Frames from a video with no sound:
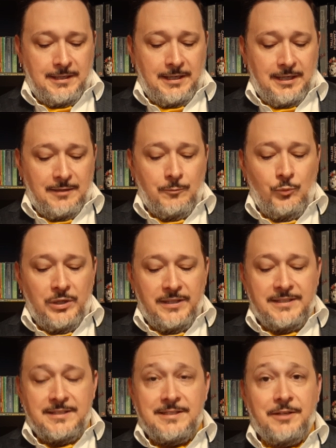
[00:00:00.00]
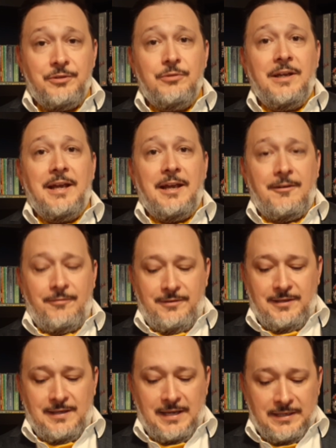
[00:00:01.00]
and am willing to tell you
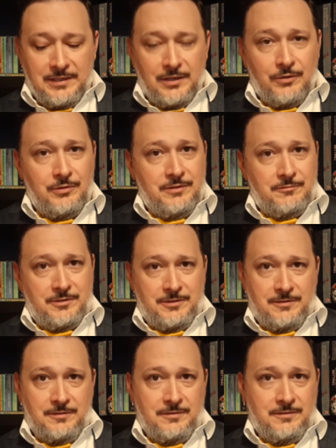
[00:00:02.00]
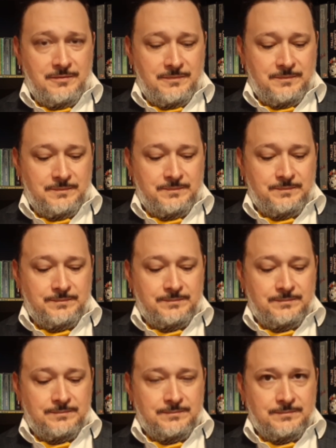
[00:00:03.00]
everything I know in return.
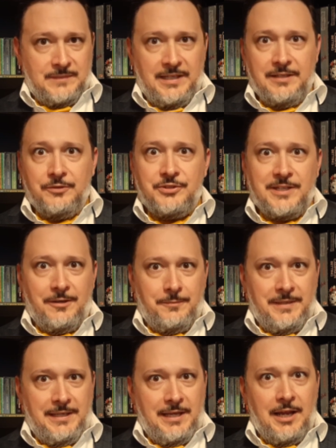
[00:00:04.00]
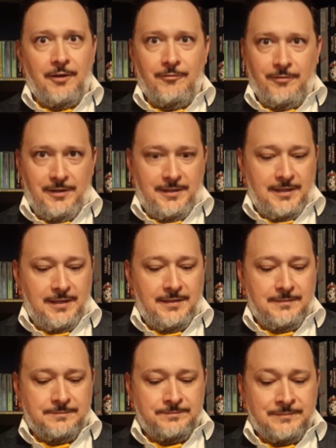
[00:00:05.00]
He'll tell me
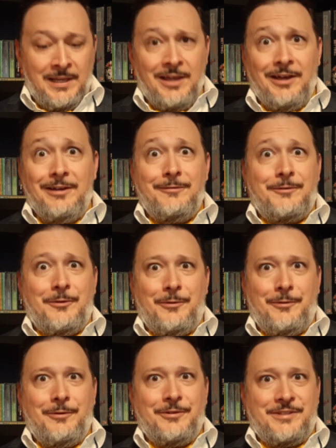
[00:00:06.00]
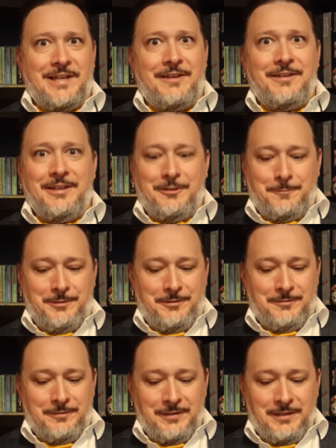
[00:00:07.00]
everything. Of course I'll help
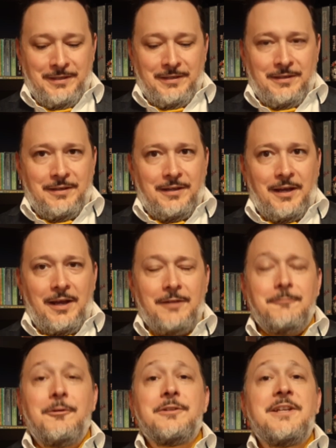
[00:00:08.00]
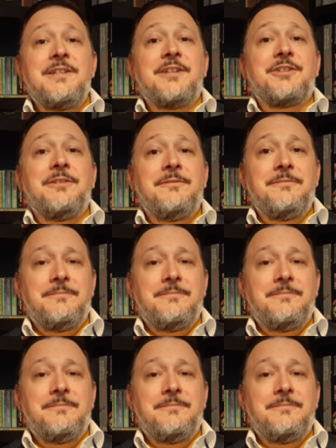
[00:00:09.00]
you, on one condition.